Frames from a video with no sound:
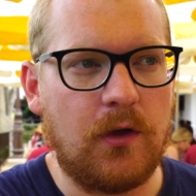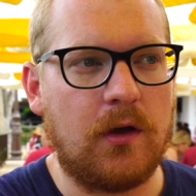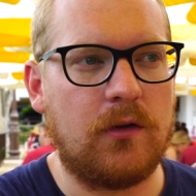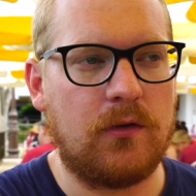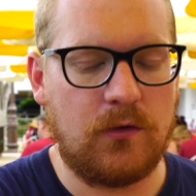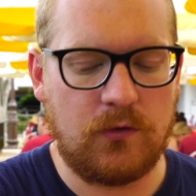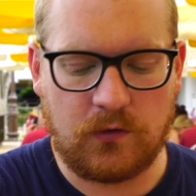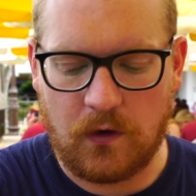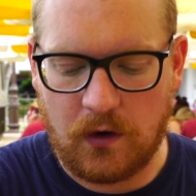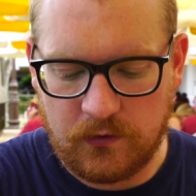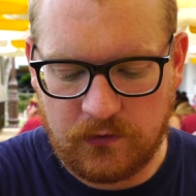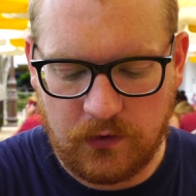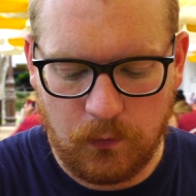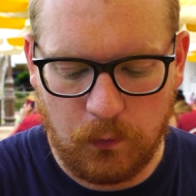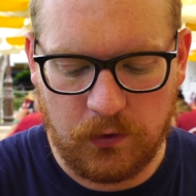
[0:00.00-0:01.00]
the
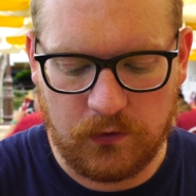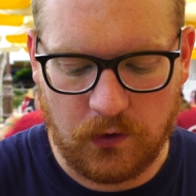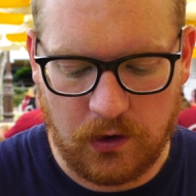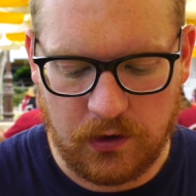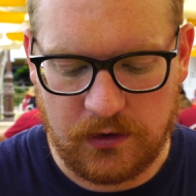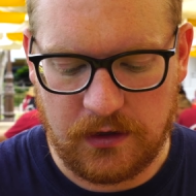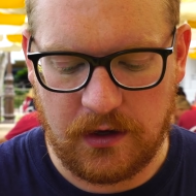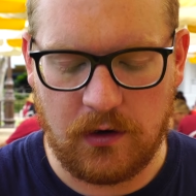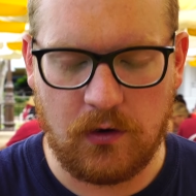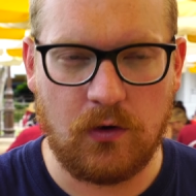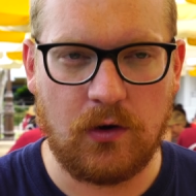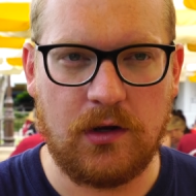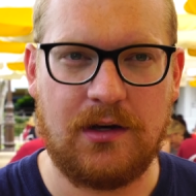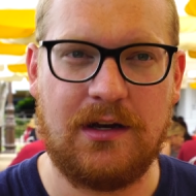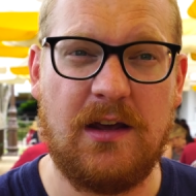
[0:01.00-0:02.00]
sauce that was on
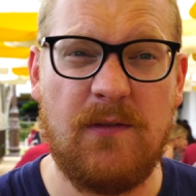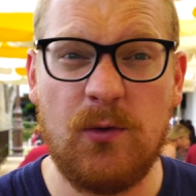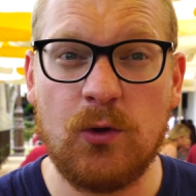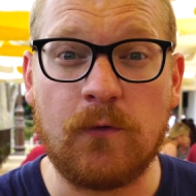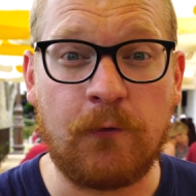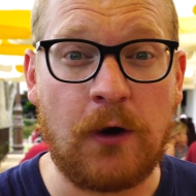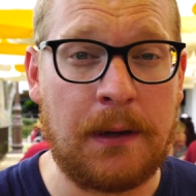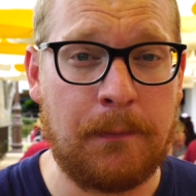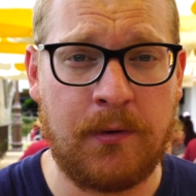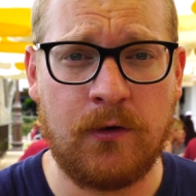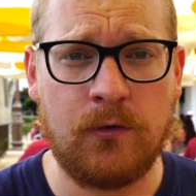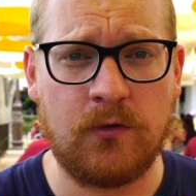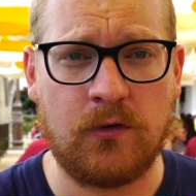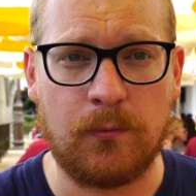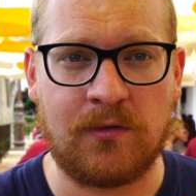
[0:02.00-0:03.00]
there, and even the
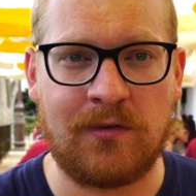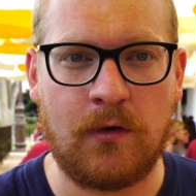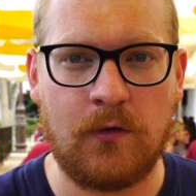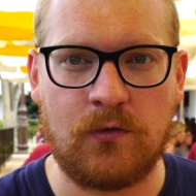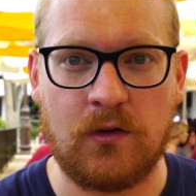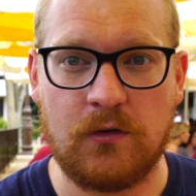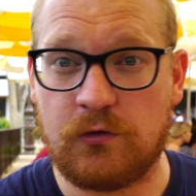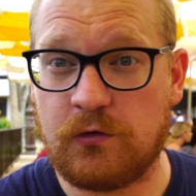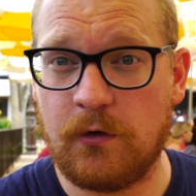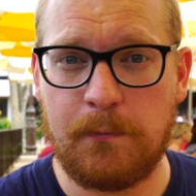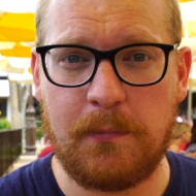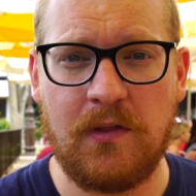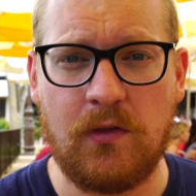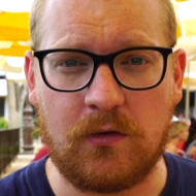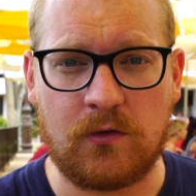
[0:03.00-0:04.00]
fried pickles themselves that
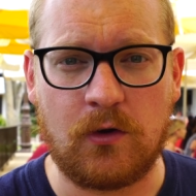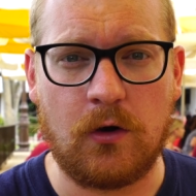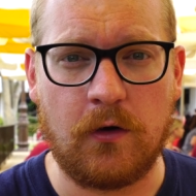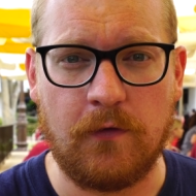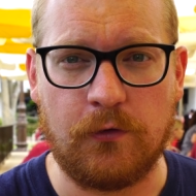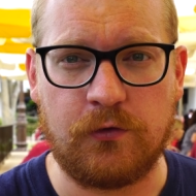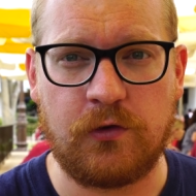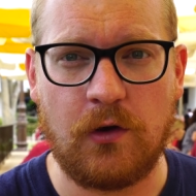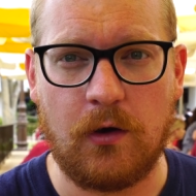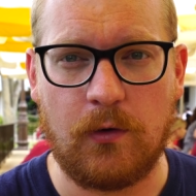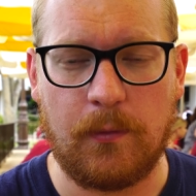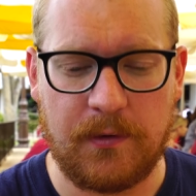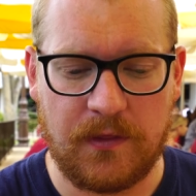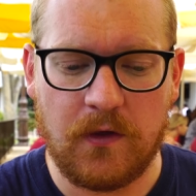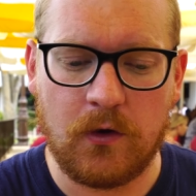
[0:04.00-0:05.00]
should be the star of the show. I